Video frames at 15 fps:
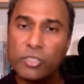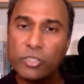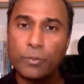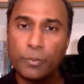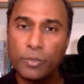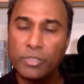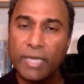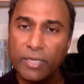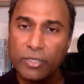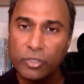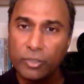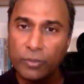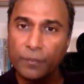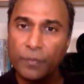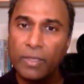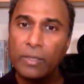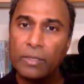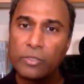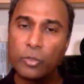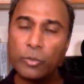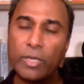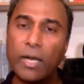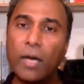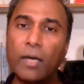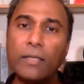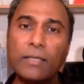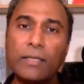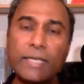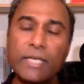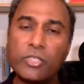tries to protect you. So it
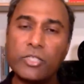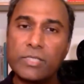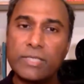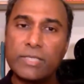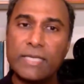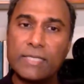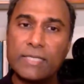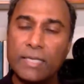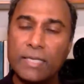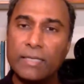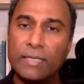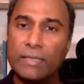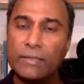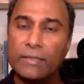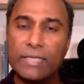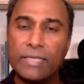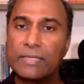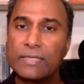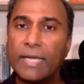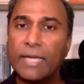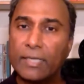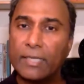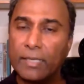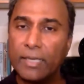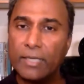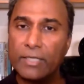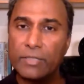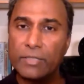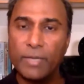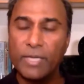unleashes these
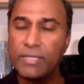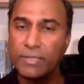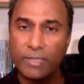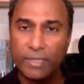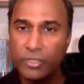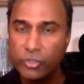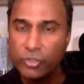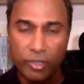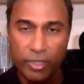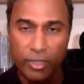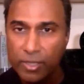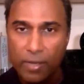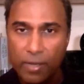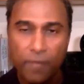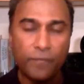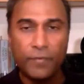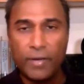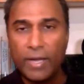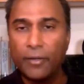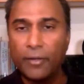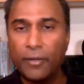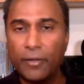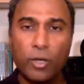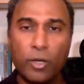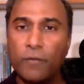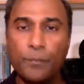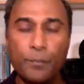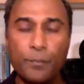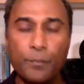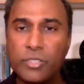cytokines. It basically starts firing
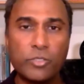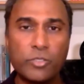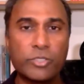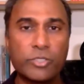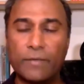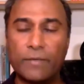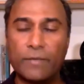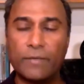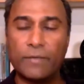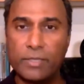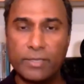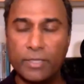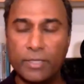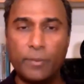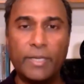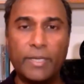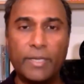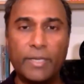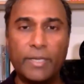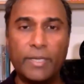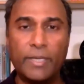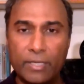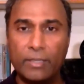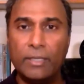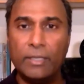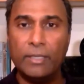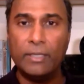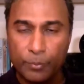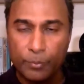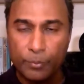off missiles everywhere to saying, oh my God, I got to
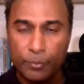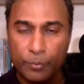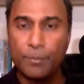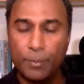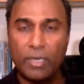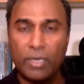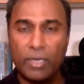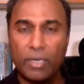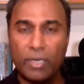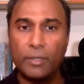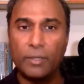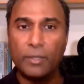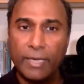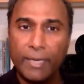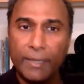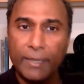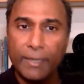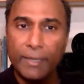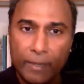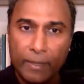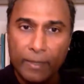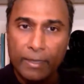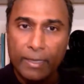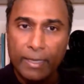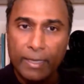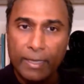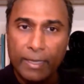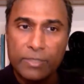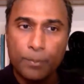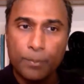protect Bob, okay?
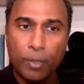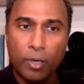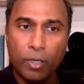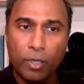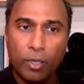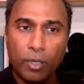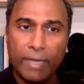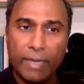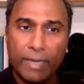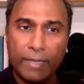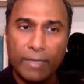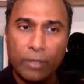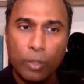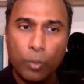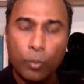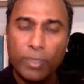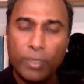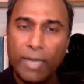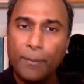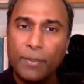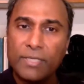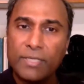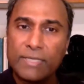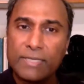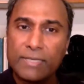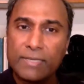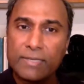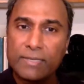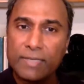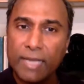And as a part of that, what happens,
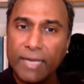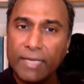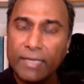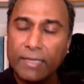this